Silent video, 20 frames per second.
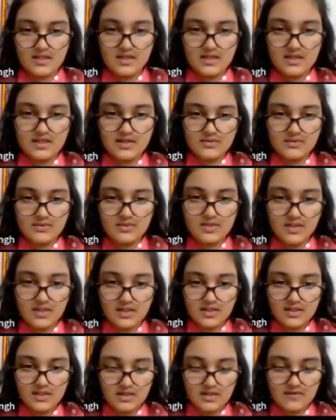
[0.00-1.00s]
Color code
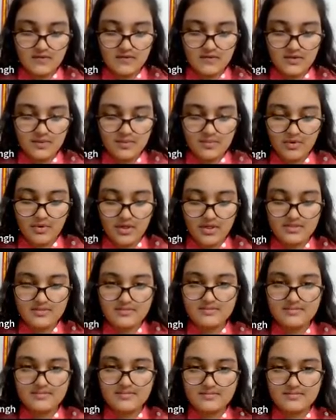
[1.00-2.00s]
for
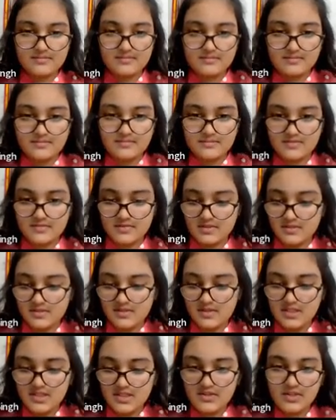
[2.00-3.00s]
border.
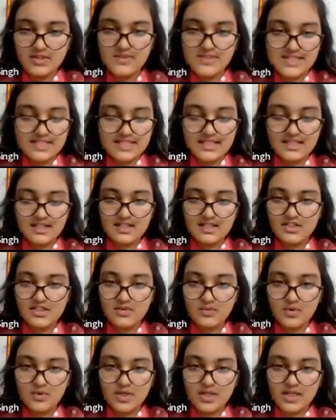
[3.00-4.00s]
You can use any color
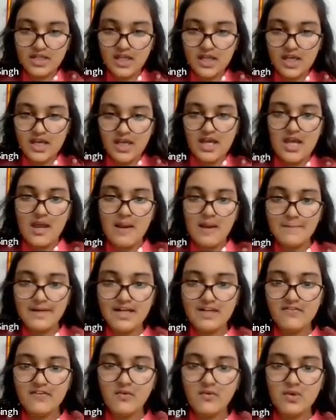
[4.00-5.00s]
you want,
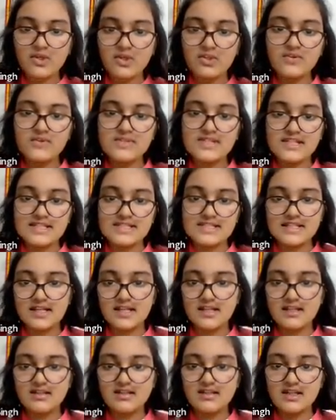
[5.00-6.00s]
but if you want to use this
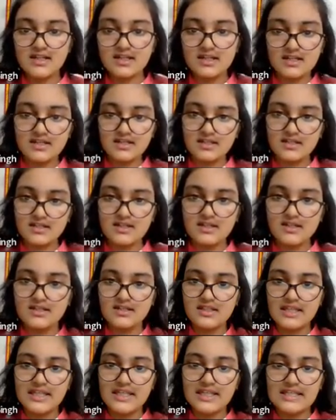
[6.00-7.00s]
color,
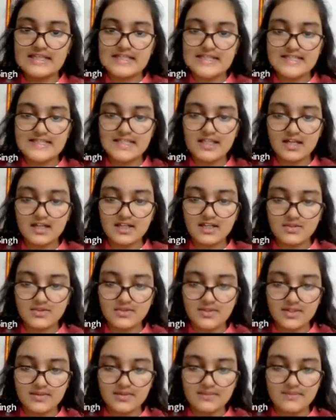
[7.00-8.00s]
then this is the color
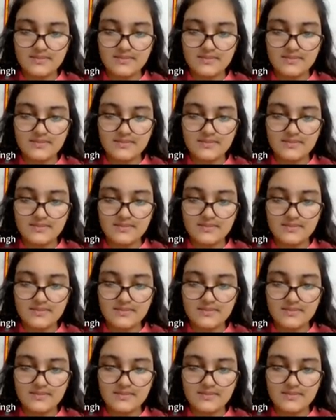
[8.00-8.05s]
code.